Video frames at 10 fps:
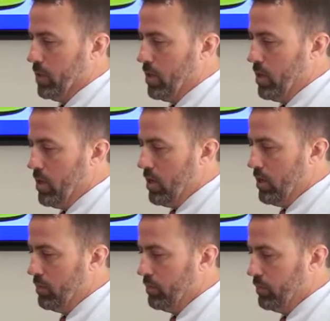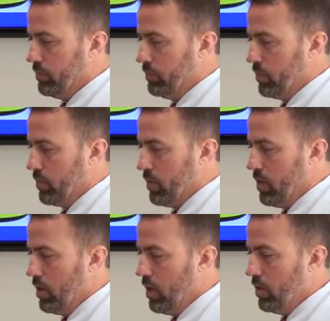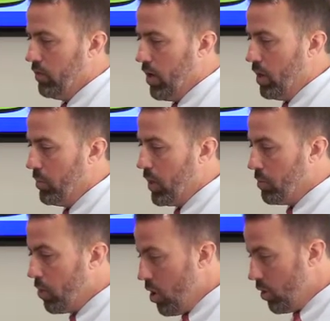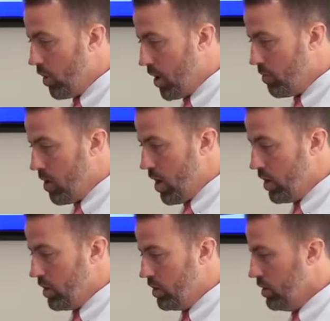And then developing a program, right?